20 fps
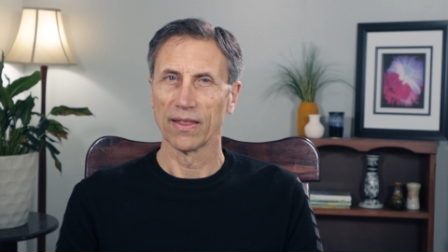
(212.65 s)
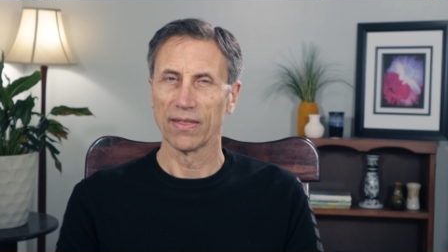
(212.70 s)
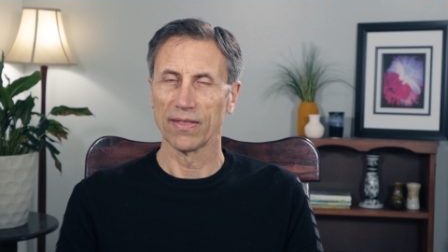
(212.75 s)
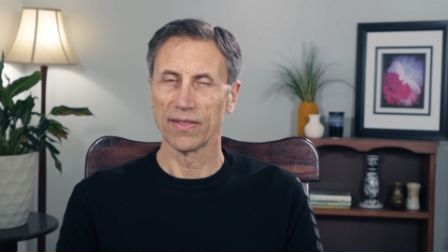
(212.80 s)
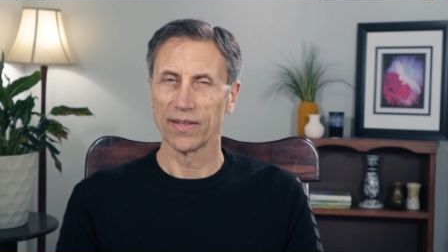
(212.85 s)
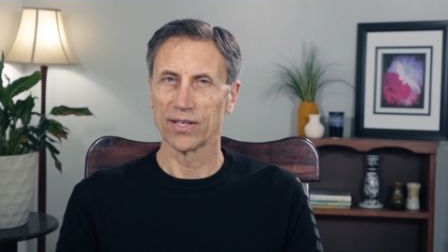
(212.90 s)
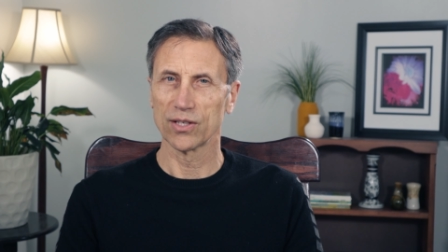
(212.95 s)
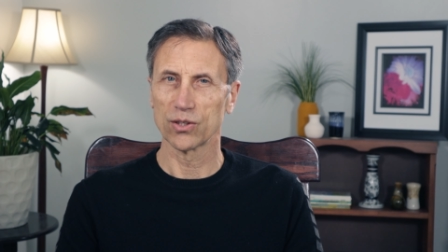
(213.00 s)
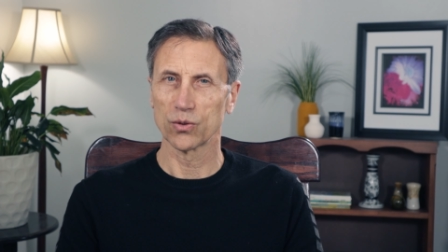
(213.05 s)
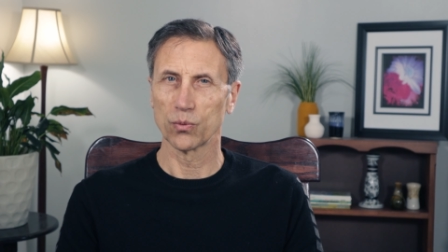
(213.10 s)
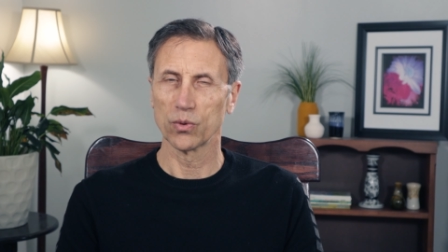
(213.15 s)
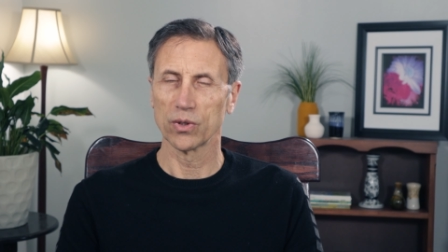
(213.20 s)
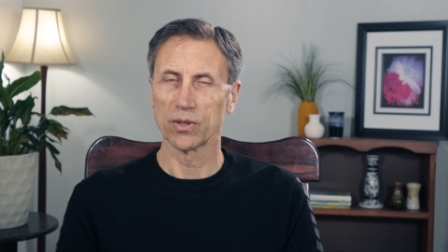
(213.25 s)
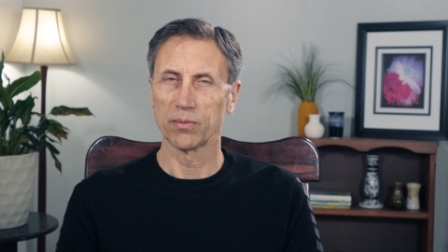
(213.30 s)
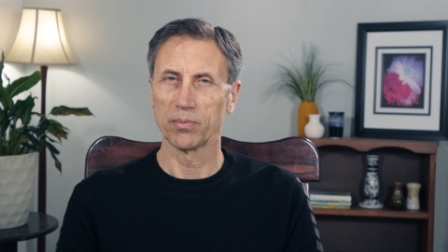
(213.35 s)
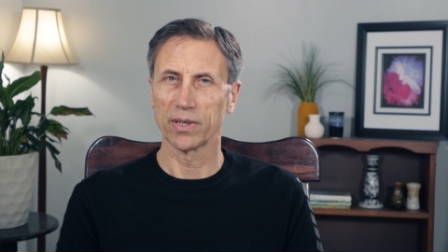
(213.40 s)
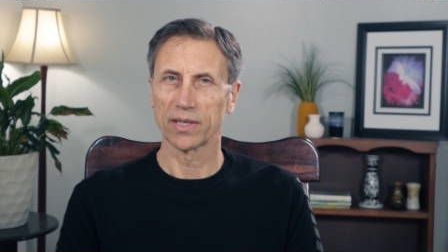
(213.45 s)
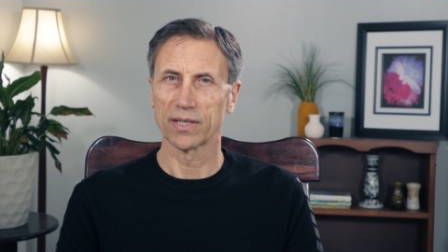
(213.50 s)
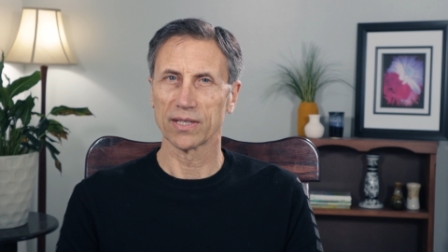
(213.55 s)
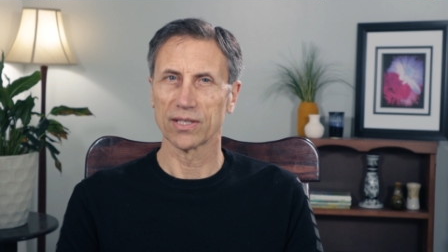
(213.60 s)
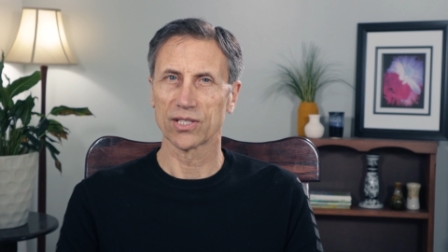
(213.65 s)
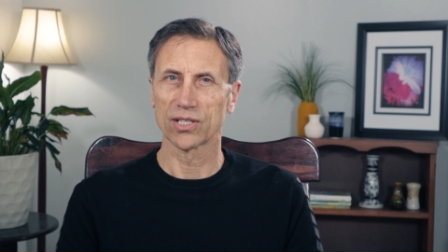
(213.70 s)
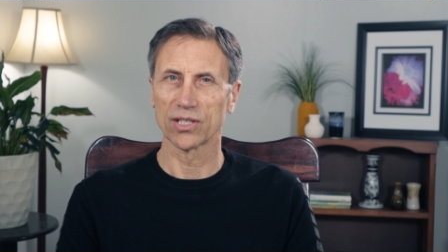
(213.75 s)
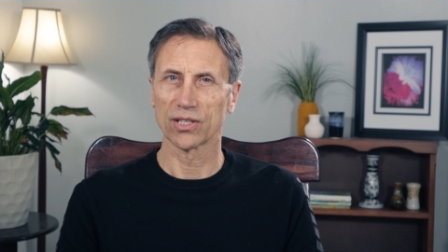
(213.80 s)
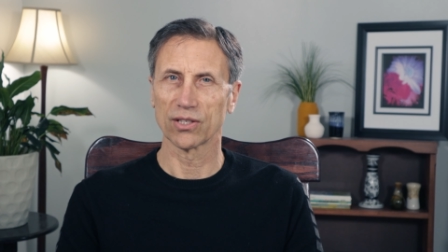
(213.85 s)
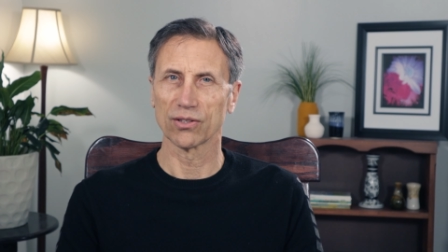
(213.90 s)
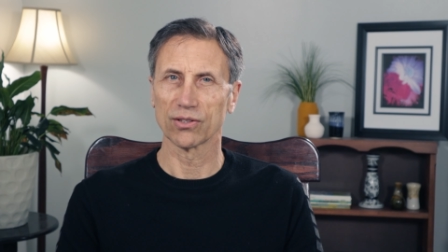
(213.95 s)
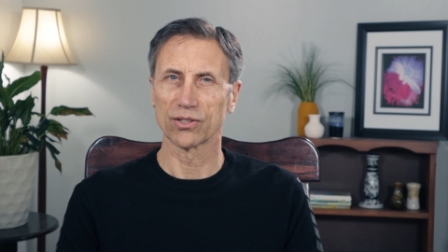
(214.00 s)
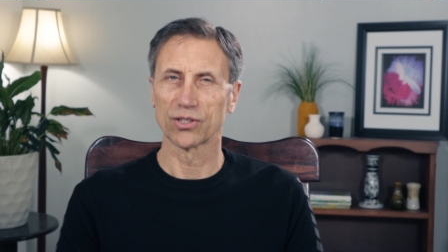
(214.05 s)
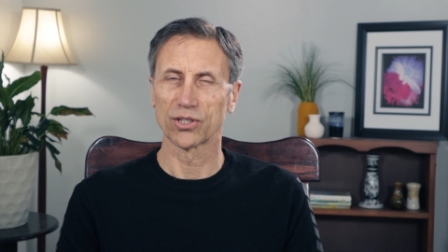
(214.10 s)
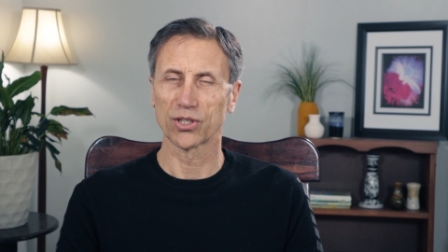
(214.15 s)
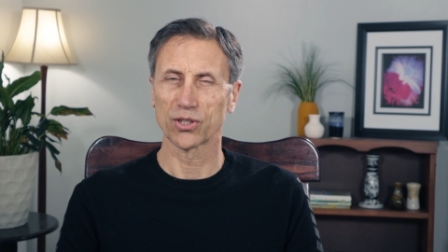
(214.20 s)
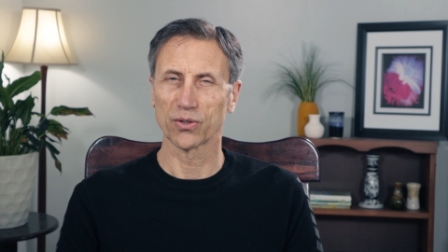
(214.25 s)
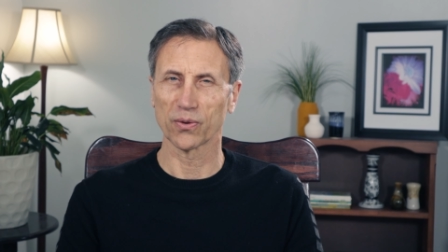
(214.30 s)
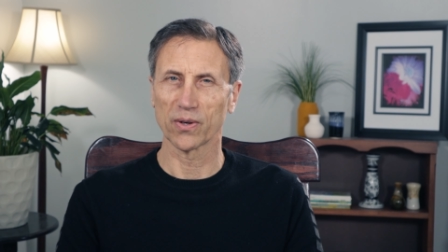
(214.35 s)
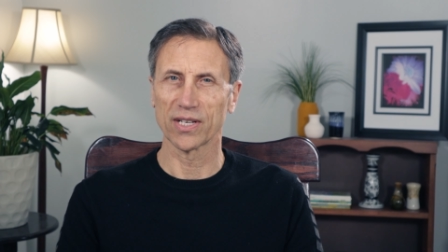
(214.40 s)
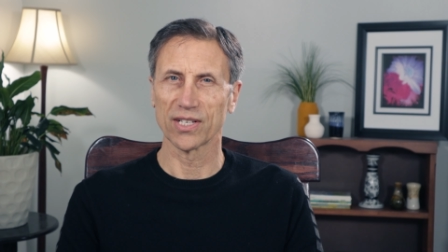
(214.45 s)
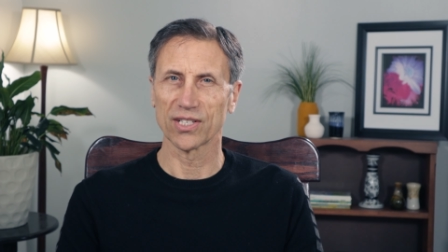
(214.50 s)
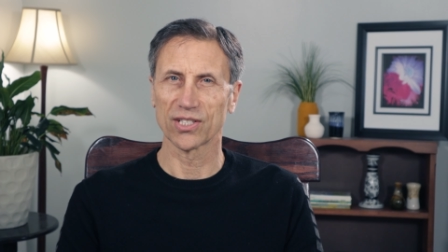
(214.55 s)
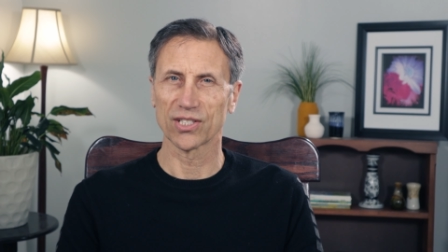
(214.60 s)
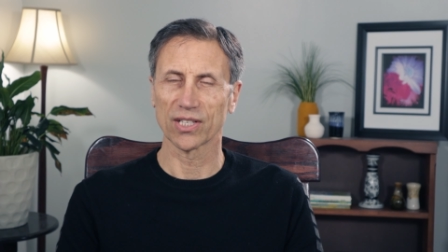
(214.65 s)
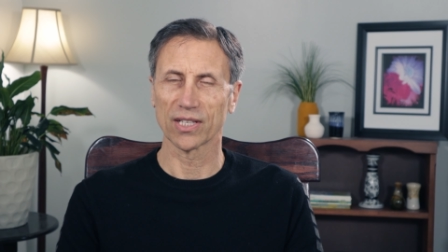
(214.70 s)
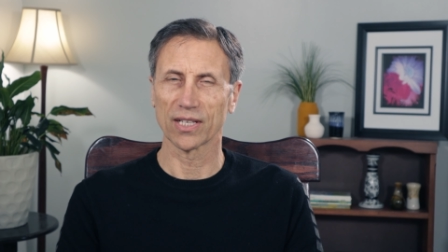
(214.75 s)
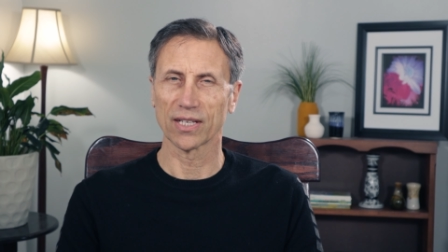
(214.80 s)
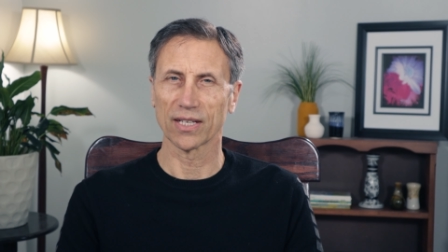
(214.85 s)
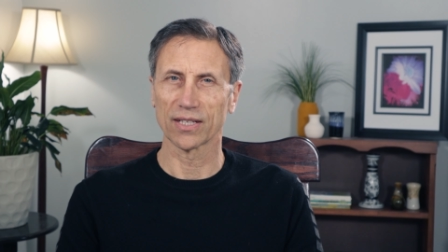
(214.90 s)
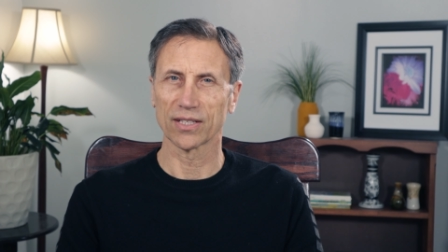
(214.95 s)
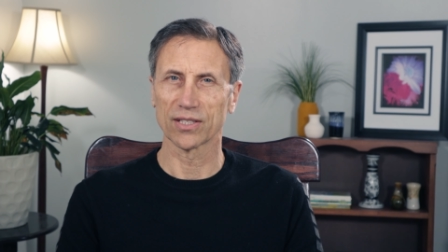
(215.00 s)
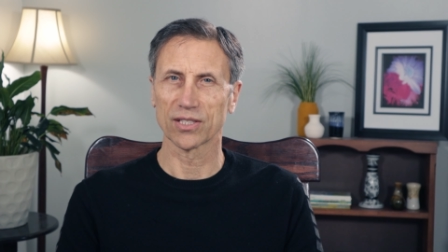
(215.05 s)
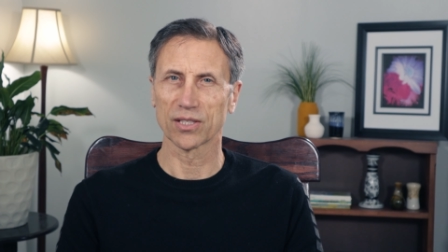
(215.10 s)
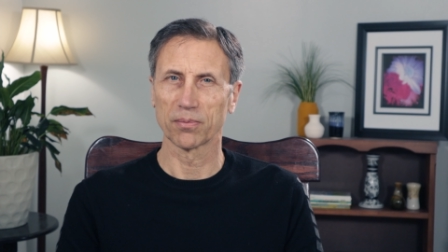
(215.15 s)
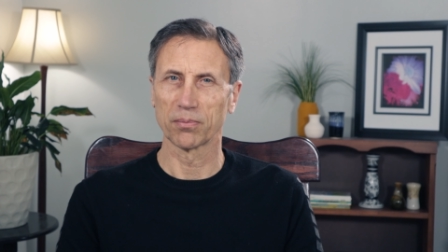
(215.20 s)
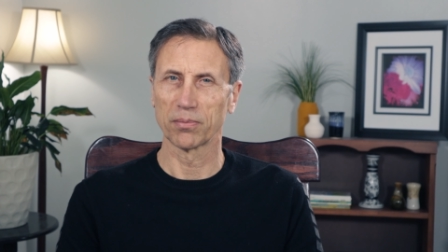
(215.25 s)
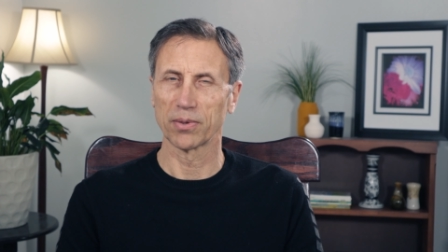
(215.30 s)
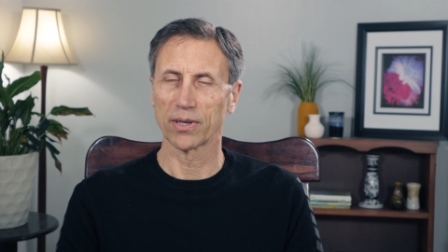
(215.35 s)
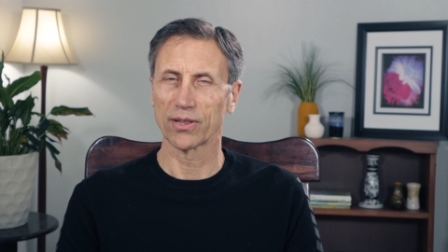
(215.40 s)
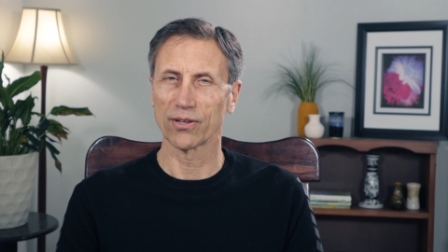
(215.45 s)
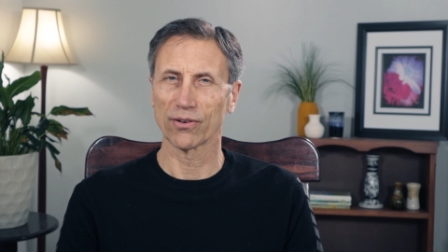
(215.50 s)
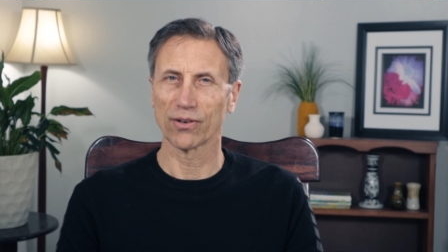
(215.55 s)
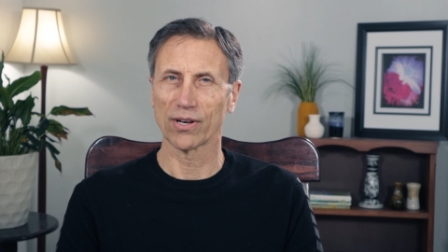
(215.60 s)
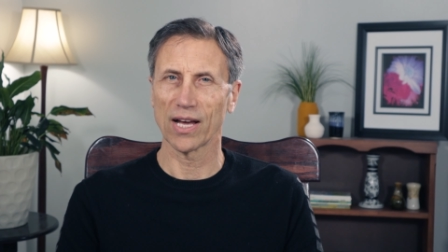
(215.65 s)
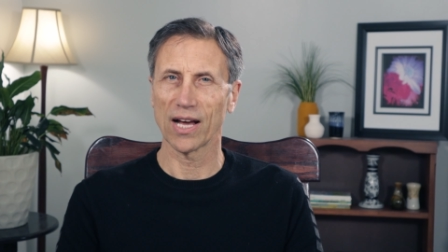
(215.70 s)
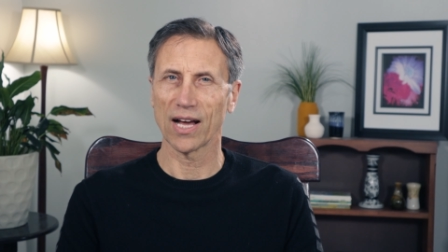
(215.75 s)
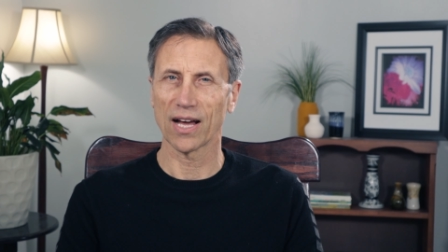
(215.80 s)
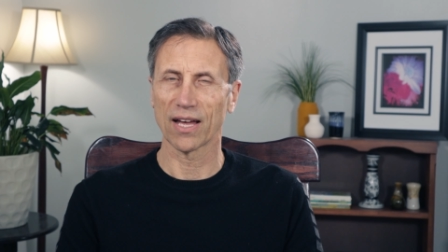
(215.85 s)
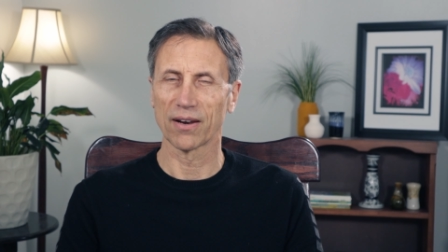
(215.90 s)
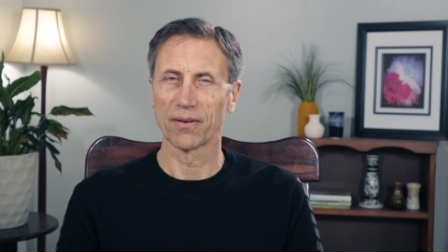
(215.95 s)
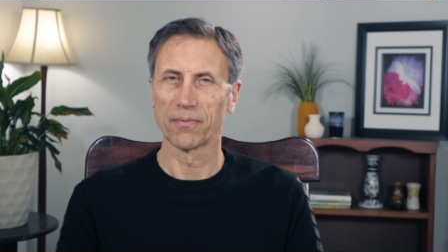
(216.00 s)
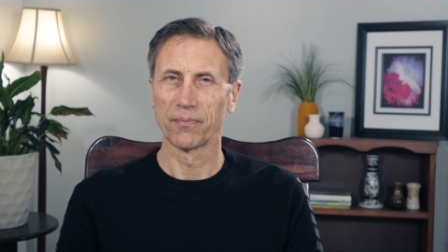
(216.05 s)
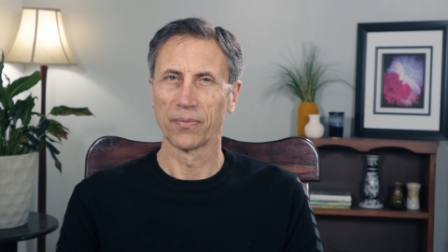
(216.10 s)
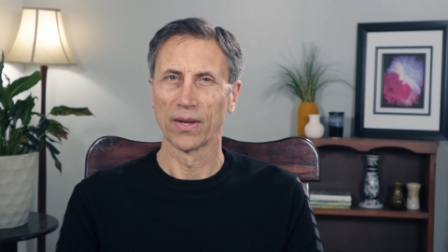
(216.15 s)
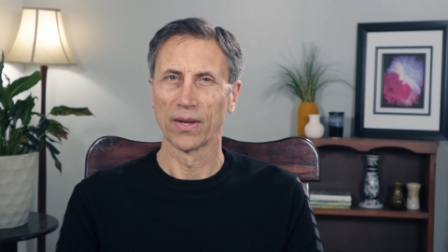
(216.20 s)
These would be considered strange things, but they're not.